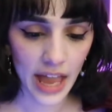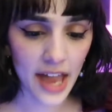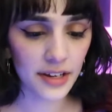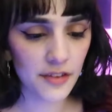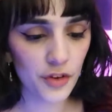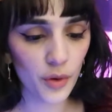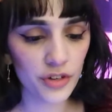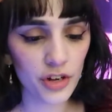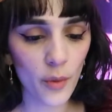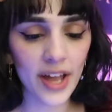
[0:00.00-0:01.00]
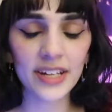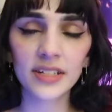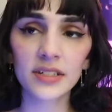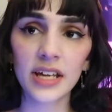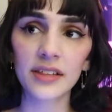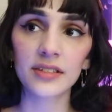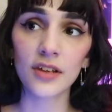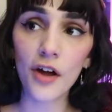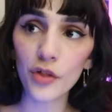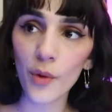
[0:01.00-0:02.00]
And if you're wondering why I didn't take this
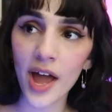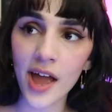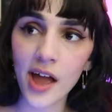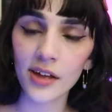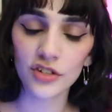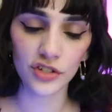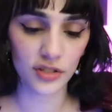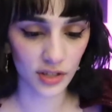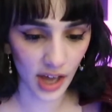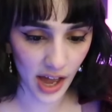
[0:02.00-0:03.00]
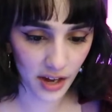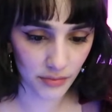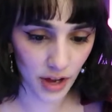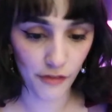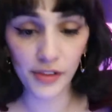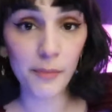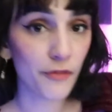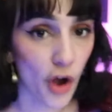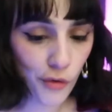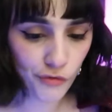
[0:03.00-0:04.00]
all the way and just get a flip
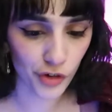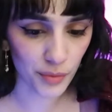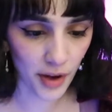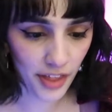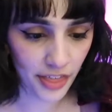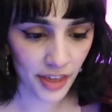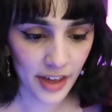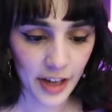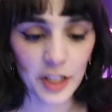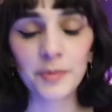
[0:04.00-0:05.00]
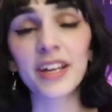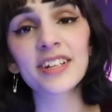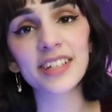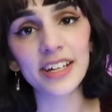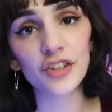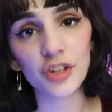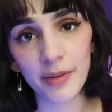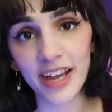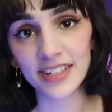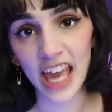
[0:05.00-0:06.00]
phone for the month, it's because I need
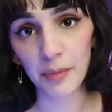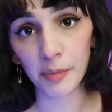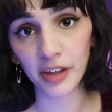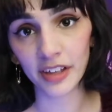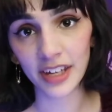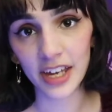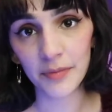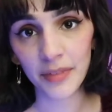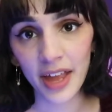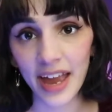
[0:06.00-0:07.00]
GPS capability,